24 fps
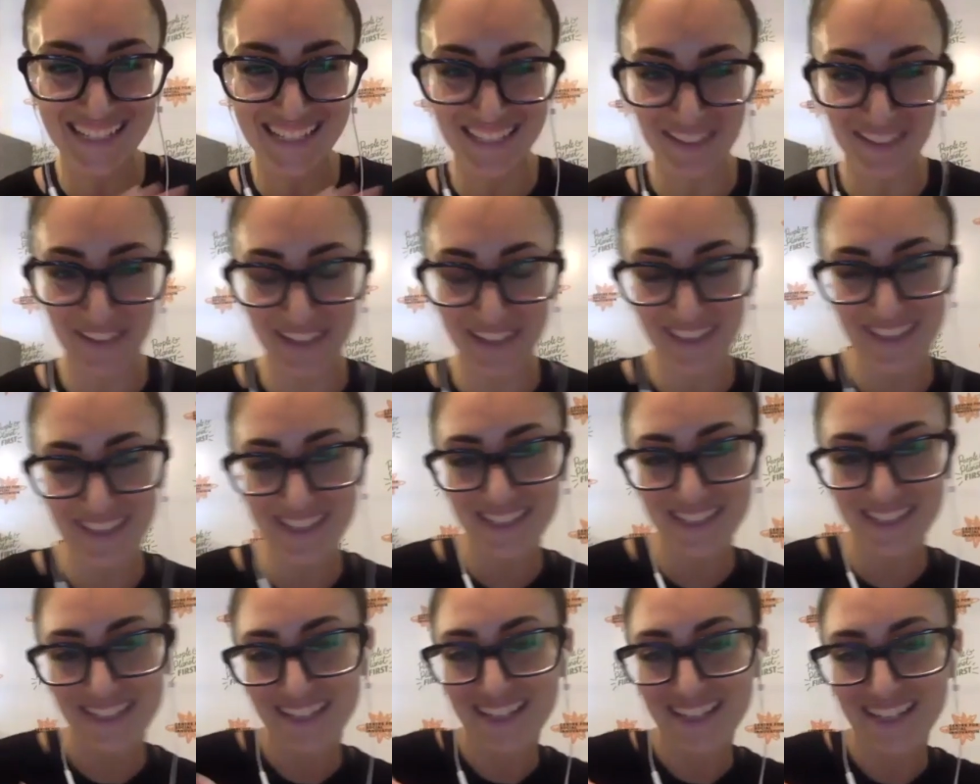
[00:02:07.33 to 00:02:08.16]
Or like
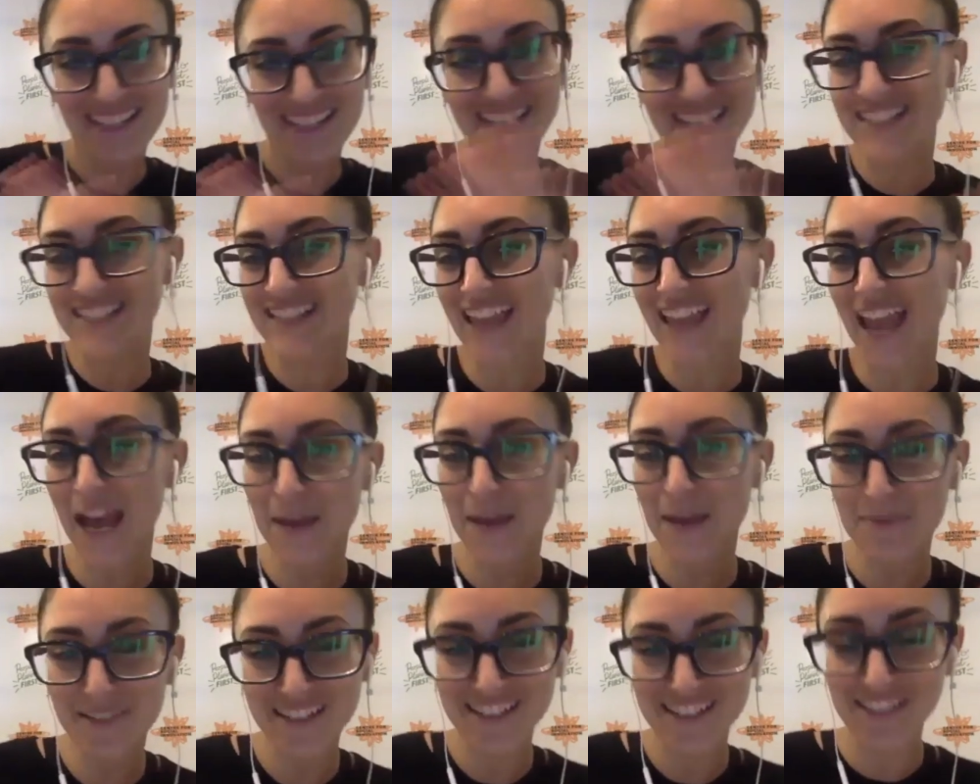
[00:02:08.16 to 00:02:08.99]
this
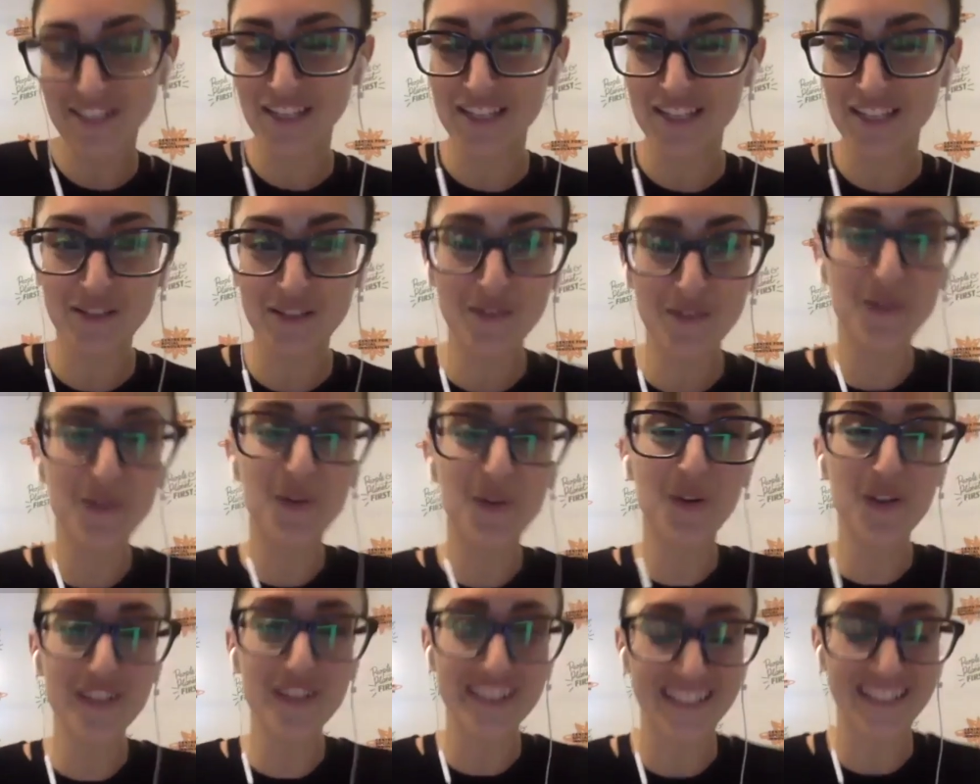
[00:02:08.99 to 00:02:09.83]
cabin is
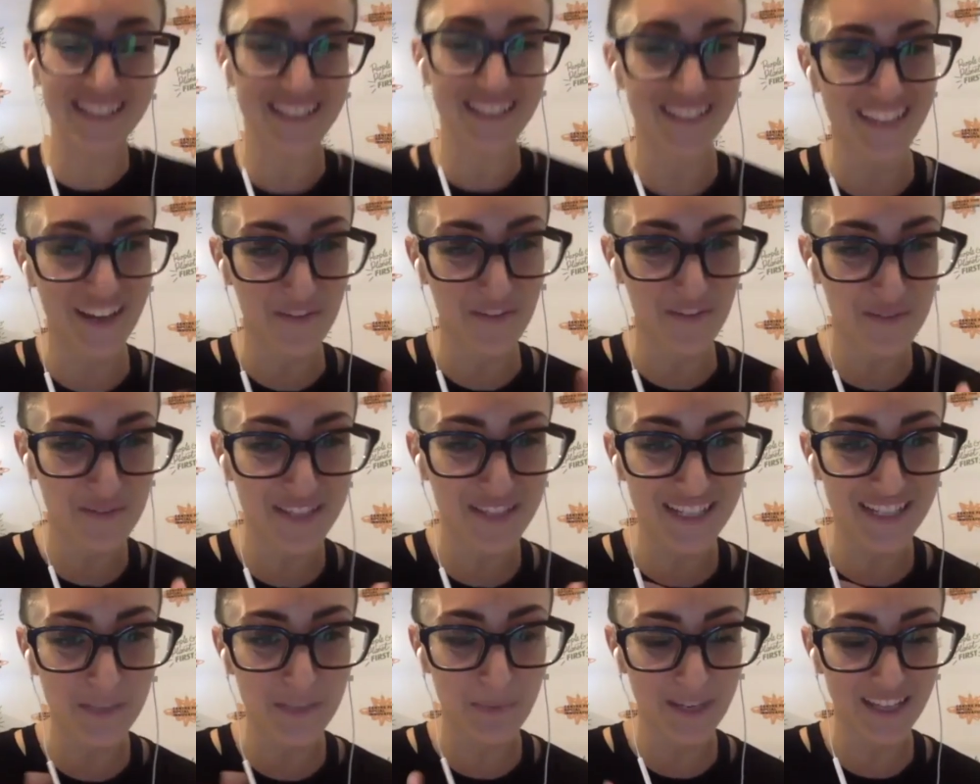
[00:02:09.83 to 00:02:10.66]
gorgeous. And I was like,
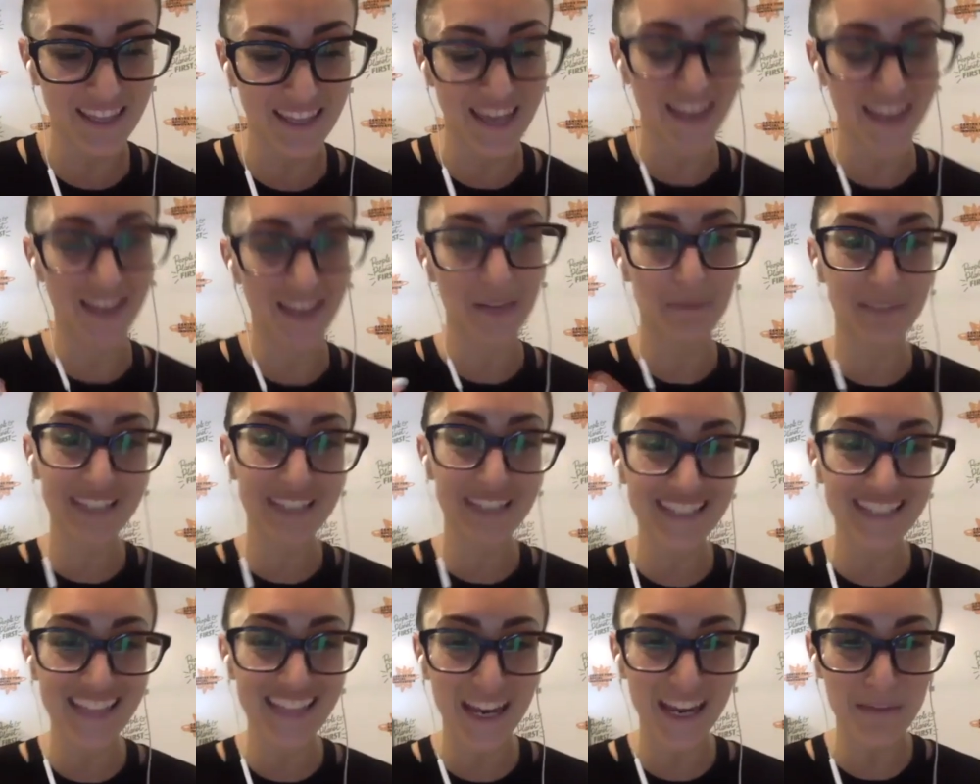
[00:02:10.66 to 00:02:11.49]
everyone's just being like,
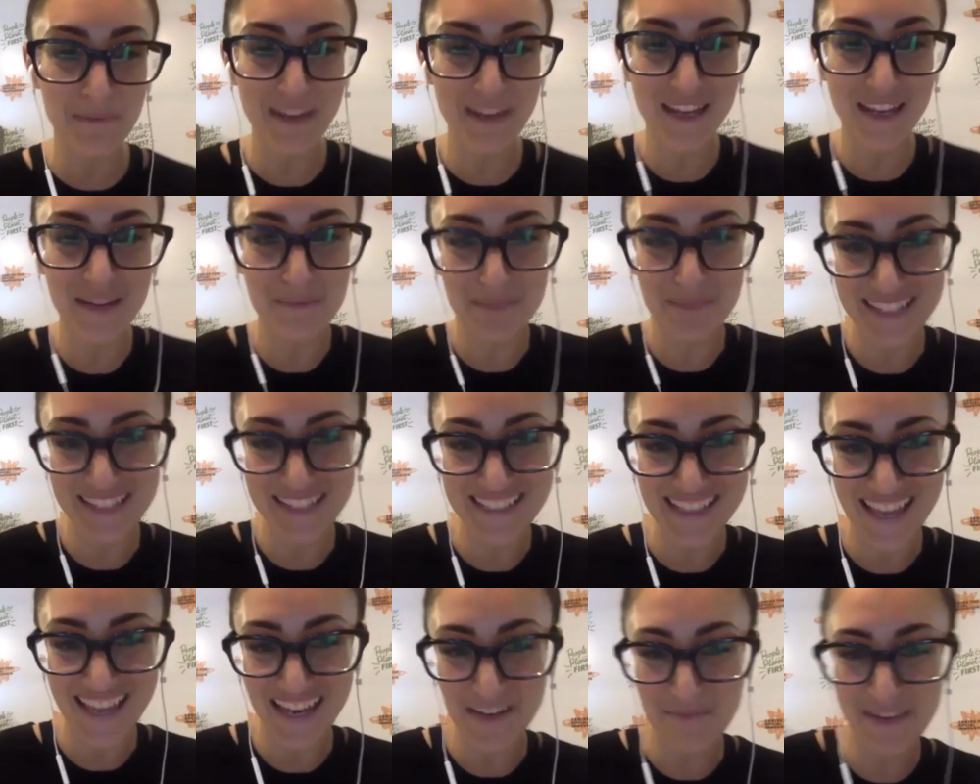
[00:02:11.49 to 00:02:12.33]
please like me,
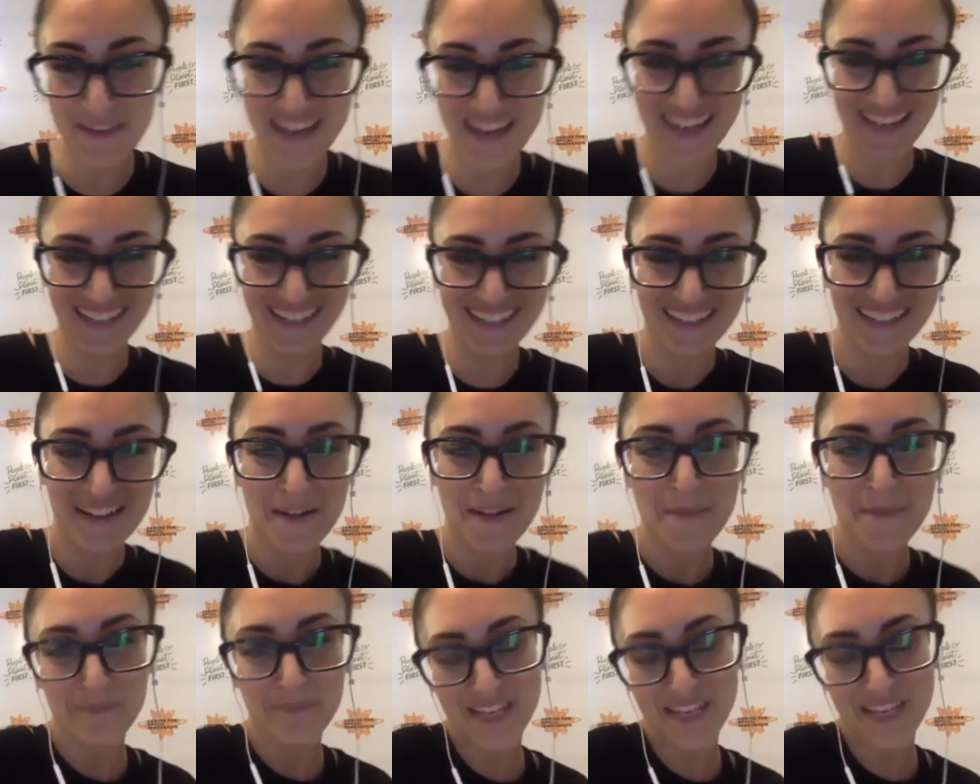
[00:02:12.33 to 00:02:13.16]

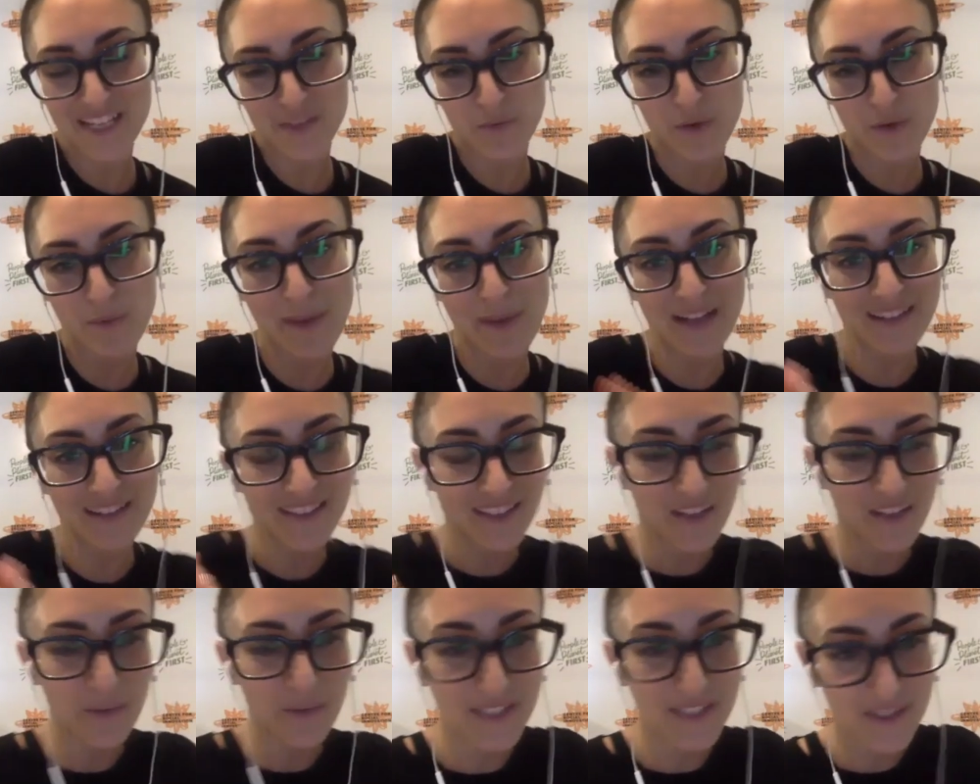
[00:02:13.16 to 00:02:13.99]
because we're about
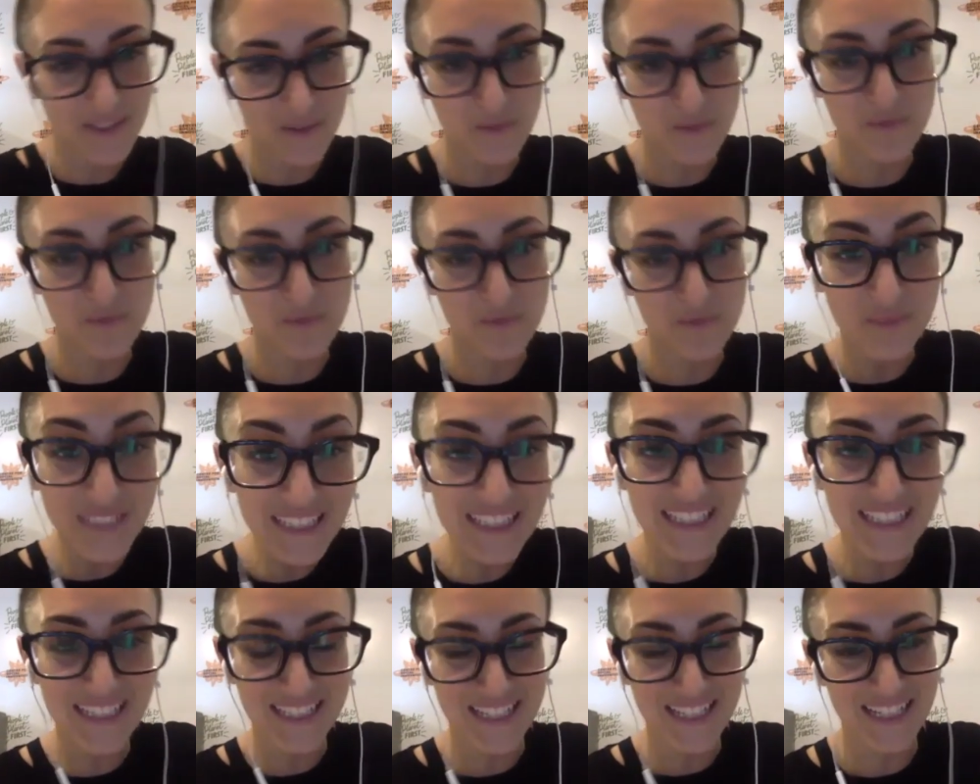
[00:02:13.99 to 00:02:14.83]
to go into a
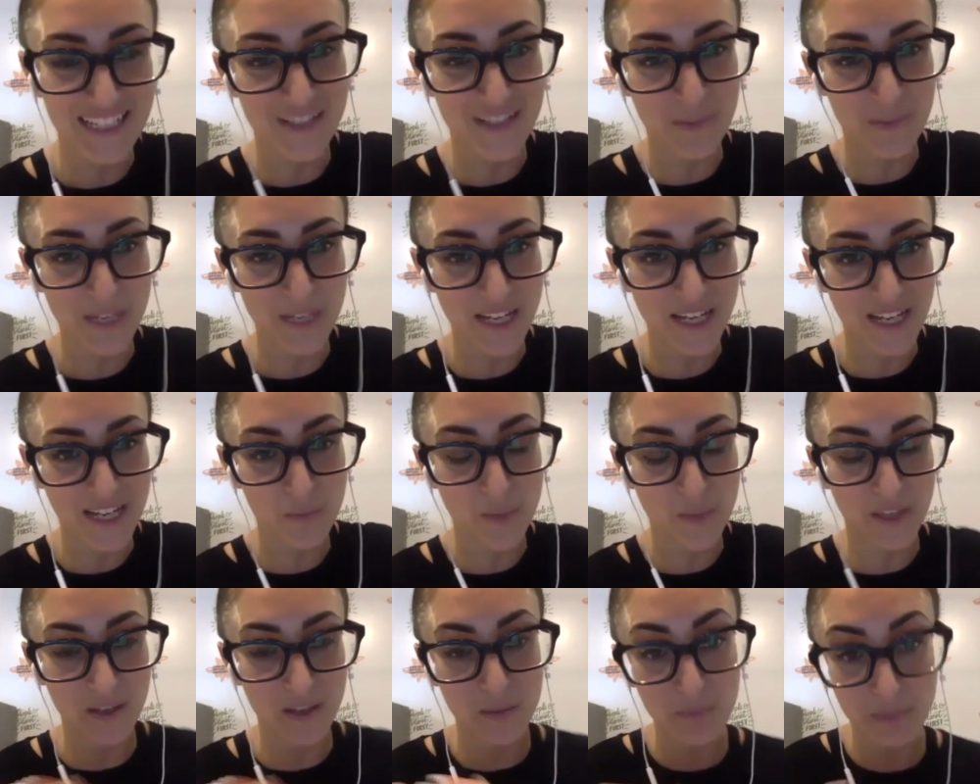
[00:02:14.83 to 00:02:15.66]
really intense weekend
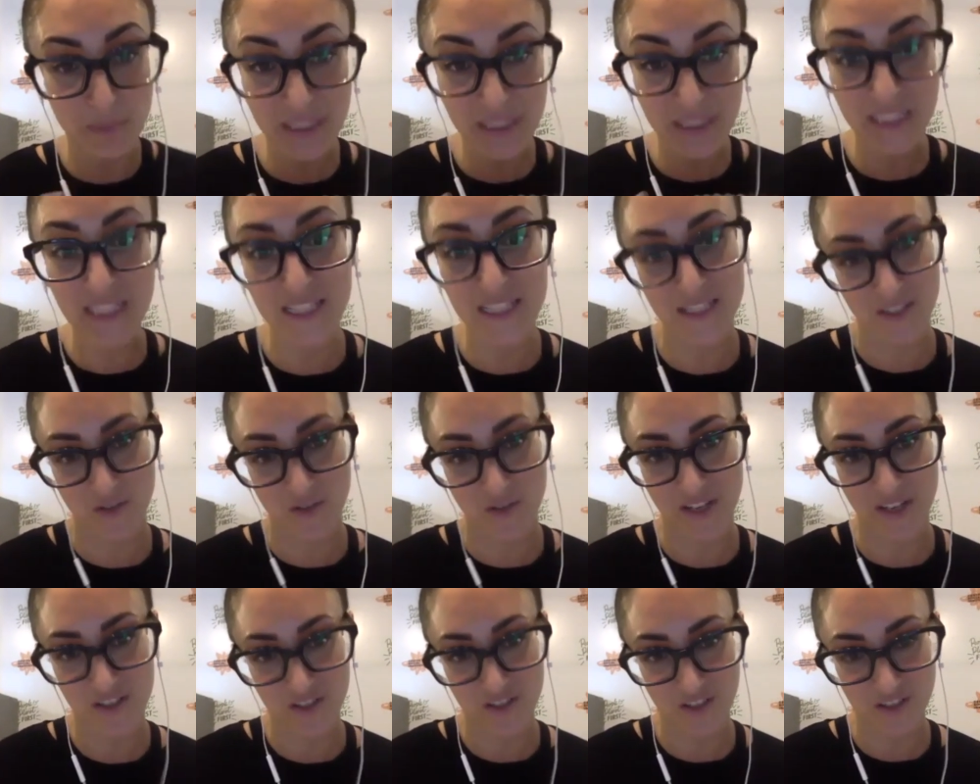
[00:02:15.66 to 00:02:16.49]
with complete
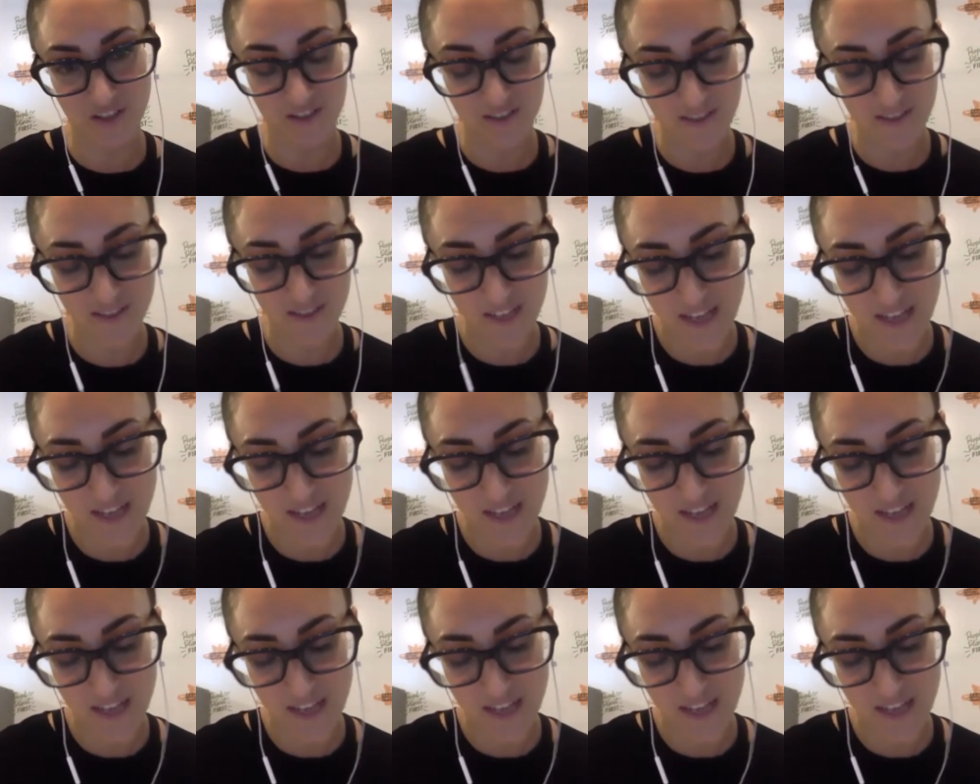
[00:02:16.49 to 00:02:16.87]
strangers.